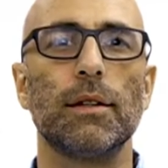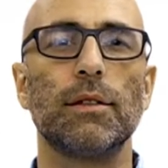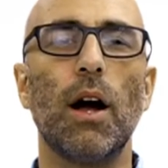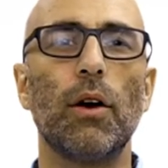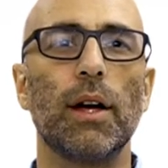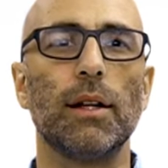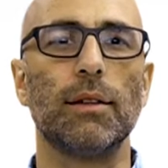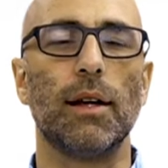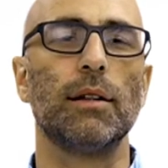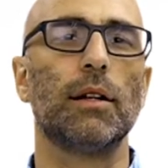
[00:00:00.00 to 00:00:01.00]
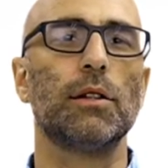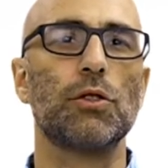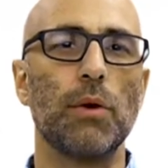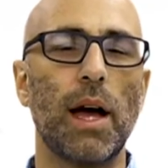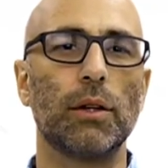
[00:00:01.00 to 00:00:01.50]
the target and the
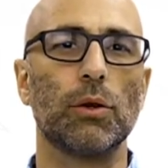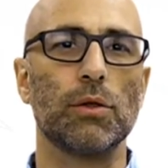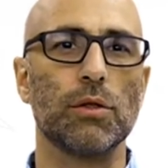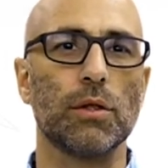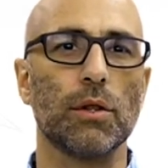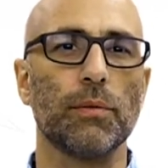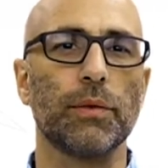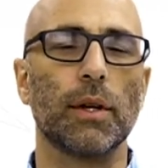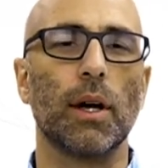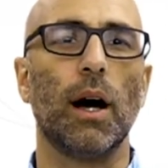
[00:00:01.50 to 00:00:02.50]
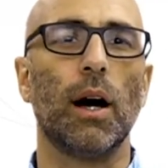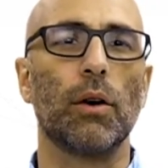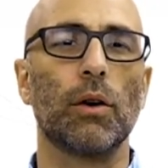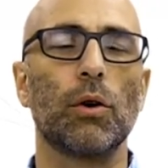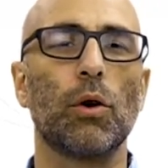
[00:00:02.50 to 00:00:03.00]
distractors
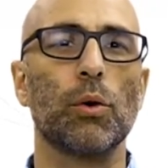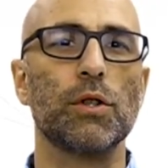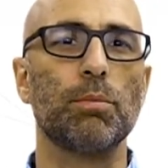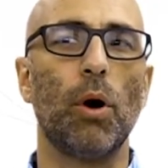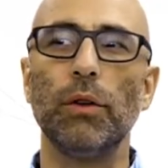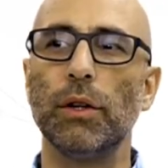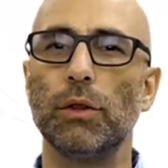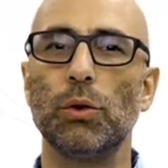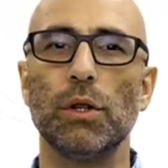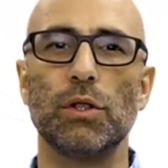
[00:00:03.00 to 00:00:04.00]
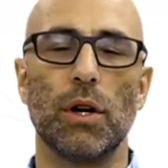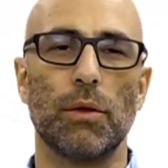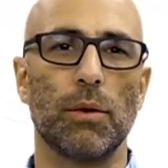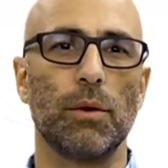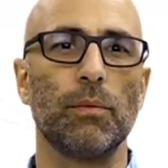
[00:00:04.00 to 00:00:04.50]
are corresponding to each
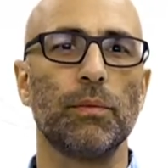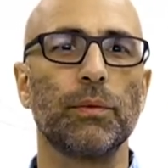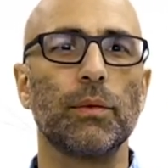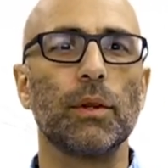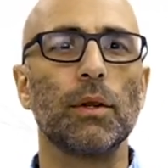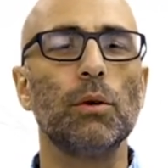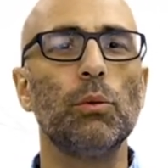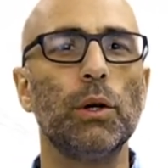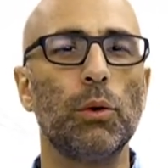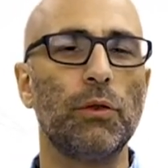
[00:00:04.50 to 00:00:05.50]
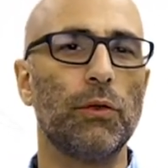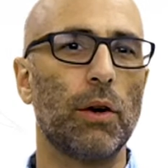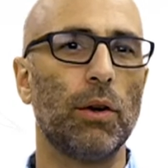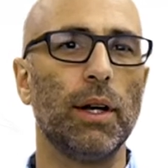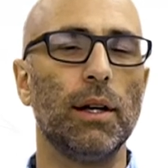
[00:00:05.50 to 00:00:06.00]
other, we do it
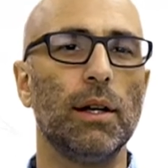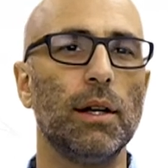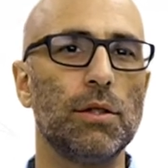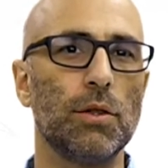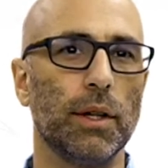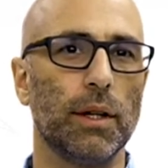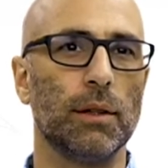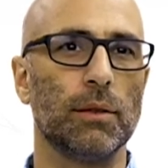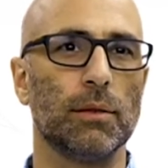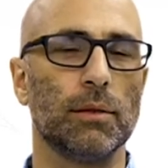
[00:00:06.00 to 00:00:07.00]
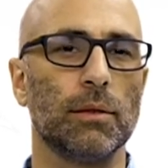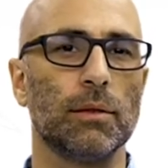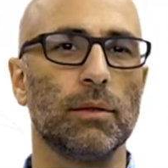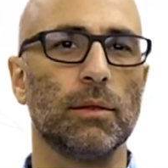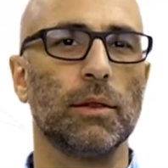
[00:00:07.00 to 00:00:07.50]
fairly easily.
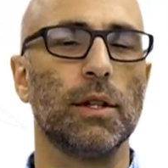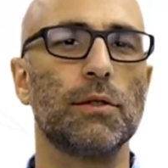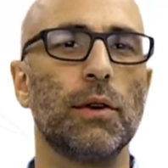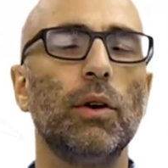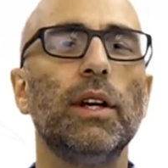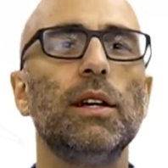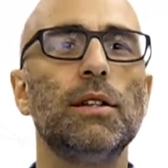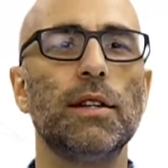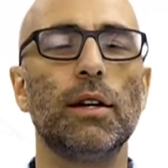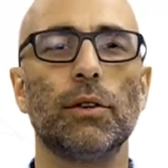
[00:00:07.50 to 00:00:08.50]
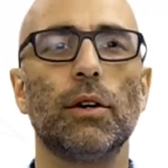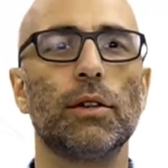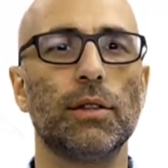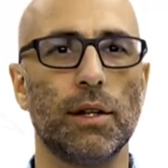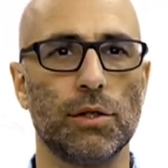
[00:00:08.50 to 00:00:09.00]
It's fairly easy on our
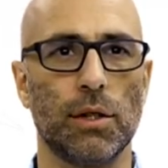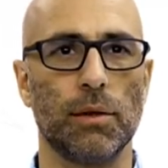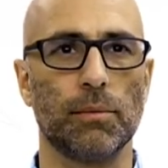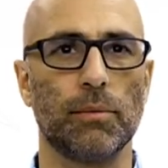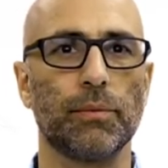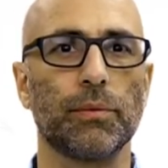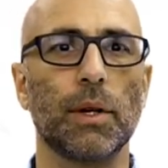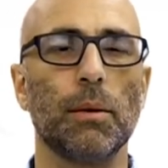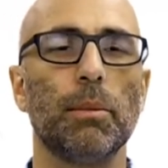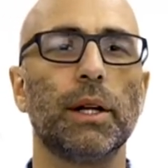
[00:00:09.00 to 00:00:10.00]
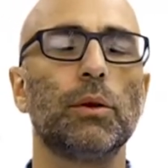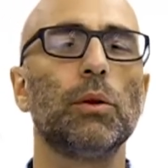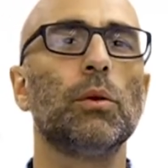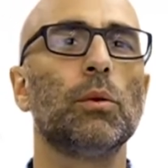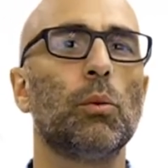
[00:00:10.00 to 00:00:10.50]
attention. But
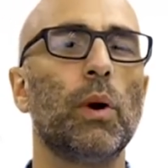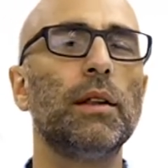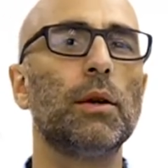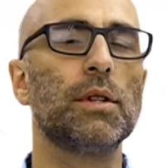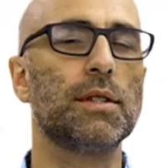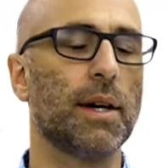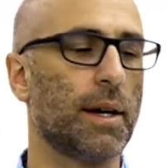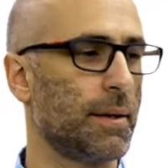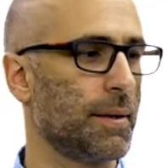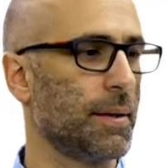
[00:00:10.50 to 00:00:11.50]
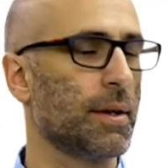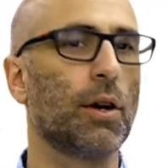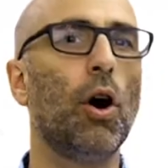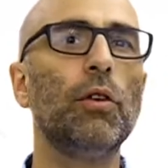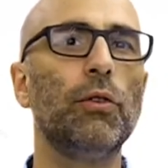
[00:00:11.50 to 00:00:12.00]
when there is a
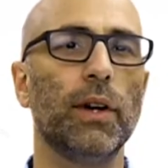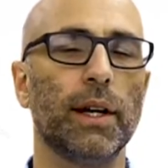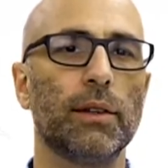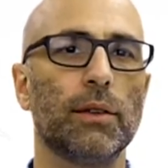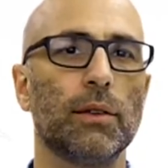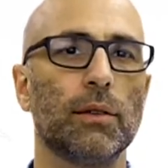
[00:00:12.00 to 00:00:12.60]
conflict